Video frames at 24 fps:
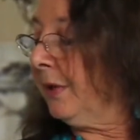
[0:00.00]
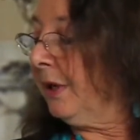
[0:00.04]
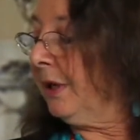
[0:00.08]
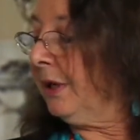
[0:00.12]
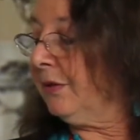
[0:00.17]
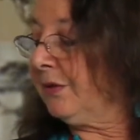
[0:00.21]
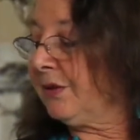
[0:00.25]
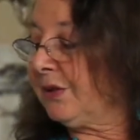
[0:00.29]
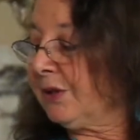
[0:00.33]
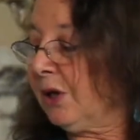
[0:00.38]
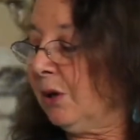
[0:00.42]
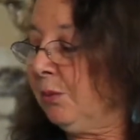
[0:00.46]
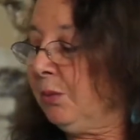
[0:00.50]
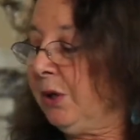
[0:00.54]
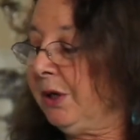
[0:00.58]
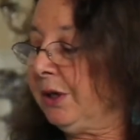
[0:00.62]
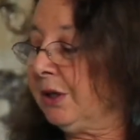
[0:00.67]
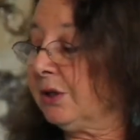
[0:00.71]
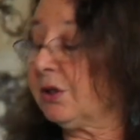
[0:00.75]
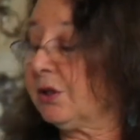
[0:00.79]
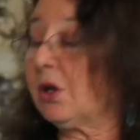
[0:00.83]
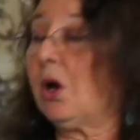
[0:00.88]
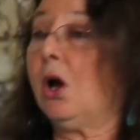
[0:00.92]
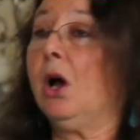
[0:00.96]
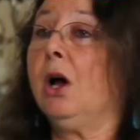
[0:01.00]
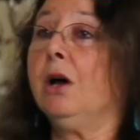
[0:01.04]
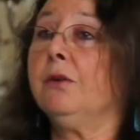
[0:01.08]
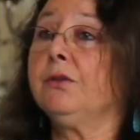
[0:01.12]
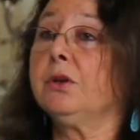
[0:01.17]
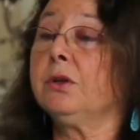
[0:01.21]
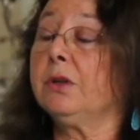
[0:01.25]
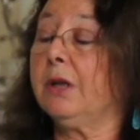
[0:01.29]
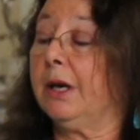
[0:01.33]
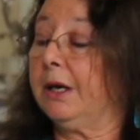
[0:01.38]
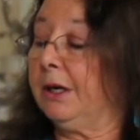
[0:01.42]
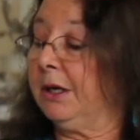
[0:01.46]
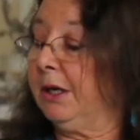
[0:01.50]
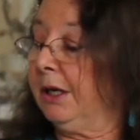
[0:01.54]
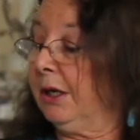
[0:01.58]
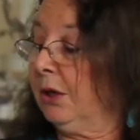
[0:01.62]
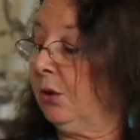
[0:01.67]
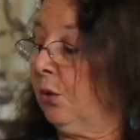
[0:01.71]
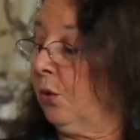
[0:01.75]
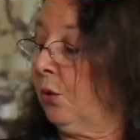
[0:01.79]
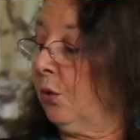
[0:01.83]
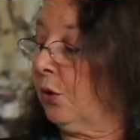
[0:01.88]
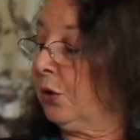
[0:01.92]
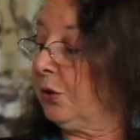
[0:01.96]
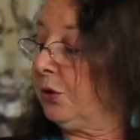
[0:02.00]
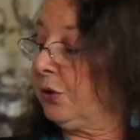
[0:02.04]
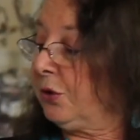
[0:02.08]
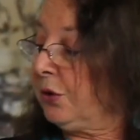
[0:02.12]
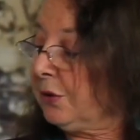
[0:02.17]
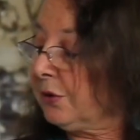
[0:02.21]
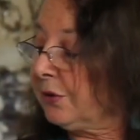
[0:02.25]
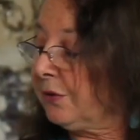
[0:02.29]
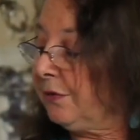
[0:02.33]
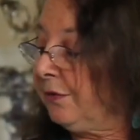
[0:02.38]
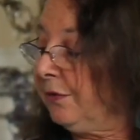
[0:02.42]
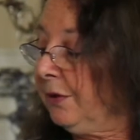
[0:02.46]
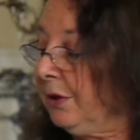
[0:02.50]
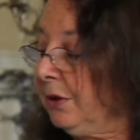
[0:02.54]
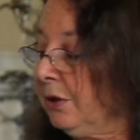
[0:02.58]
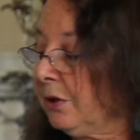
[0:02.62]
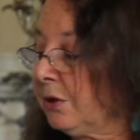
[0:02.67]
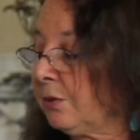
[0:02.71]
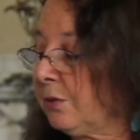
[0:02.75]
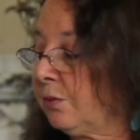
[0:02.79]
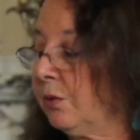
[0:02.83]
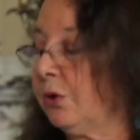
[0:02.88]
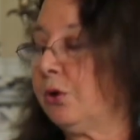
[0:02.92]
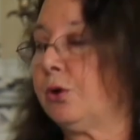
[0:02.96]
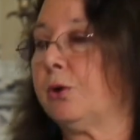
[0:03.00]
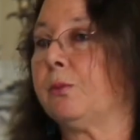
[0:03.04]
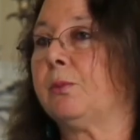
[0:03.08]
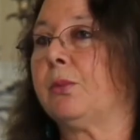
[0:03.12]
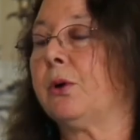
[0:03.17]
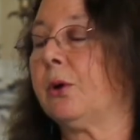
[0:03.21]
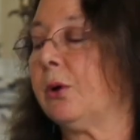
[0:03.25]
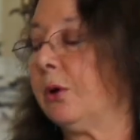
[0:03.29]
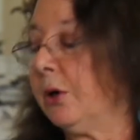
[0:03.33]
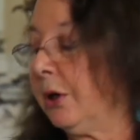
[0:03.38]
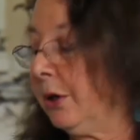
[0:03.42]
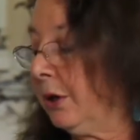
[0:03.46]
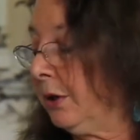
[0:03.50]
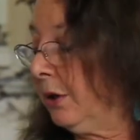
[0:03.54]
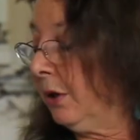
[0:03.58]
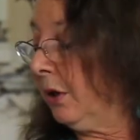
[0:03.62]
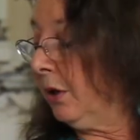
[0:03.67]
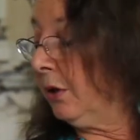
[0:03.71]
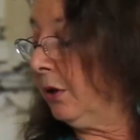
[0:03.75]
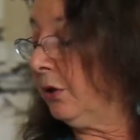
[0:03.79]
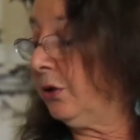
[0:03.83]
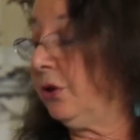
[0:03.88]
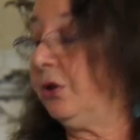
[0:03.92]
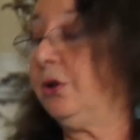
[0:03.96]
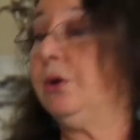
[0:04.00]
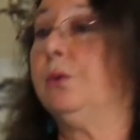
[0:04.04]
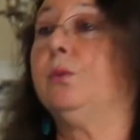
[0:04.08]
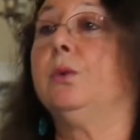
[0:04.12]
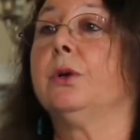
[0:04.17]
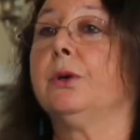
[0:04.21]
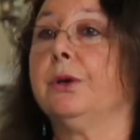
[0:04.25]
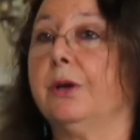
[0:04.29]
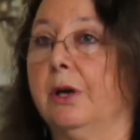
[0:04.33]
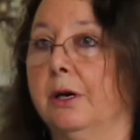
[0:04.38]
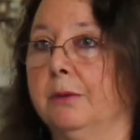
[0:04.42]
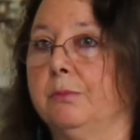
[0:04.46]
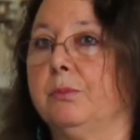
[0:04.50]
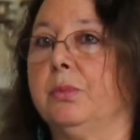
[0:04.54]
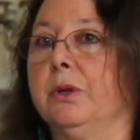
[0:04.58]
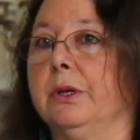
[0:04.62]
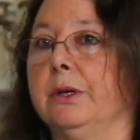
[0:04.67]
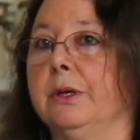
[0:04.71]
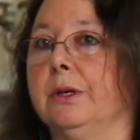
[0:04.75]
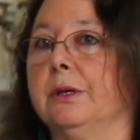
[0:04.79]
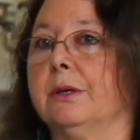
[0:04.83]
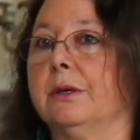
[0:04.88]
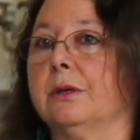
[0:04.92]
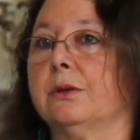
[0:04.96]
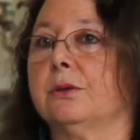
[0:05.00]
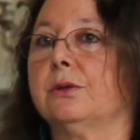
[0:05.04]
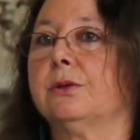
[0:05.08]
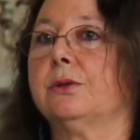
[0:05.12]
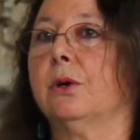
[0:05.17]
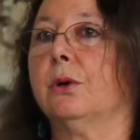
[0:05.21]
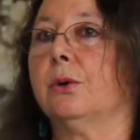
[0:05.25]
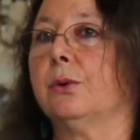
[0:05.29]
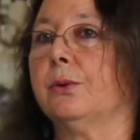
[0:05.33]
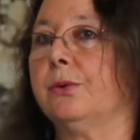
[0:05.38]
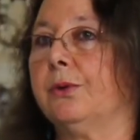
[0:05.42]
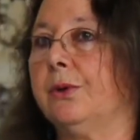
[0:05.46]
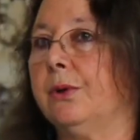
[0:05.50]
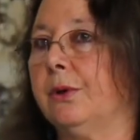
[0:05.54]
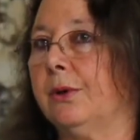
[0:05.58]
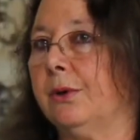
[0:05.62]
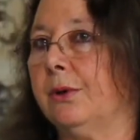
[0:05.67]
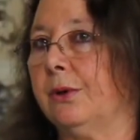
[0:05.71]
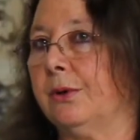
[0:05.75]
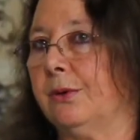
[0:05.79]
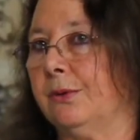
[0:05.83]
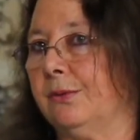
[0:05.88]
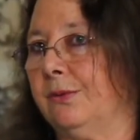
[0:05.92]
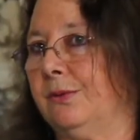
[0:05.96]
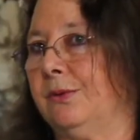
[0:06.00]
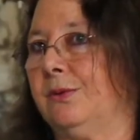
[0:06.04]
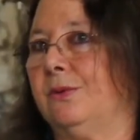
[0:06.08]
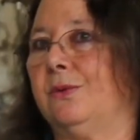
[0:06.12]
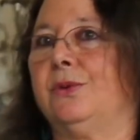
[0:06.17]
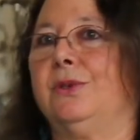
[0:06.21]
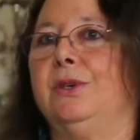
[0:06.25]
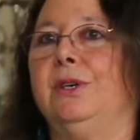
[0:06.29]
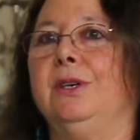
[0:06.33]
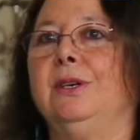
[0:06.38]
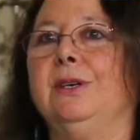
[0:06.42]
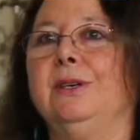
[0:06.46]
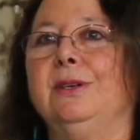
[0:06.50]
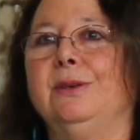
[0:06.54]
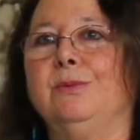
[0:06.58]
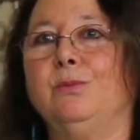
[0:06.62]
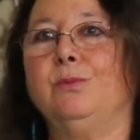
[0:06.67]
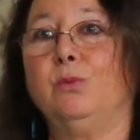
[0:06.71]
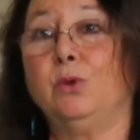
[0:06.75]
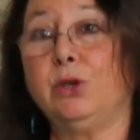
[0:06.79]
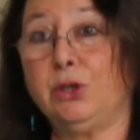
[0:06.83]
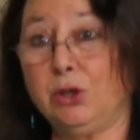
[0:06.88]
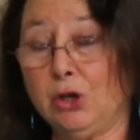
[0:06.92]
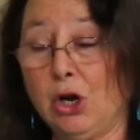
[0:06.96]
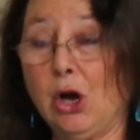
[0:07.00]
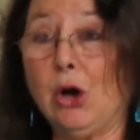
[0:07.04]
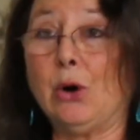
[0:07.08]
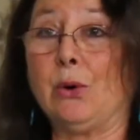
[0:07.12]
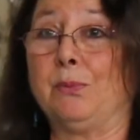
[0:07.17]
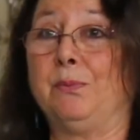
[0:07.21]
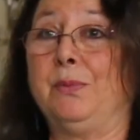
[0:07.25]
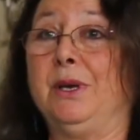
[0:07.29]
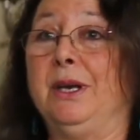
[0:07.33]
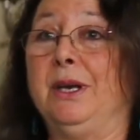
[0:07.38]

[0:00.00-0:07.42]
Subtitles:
If someone is ovulating or just finished with her period, she will not bleed. So she would know,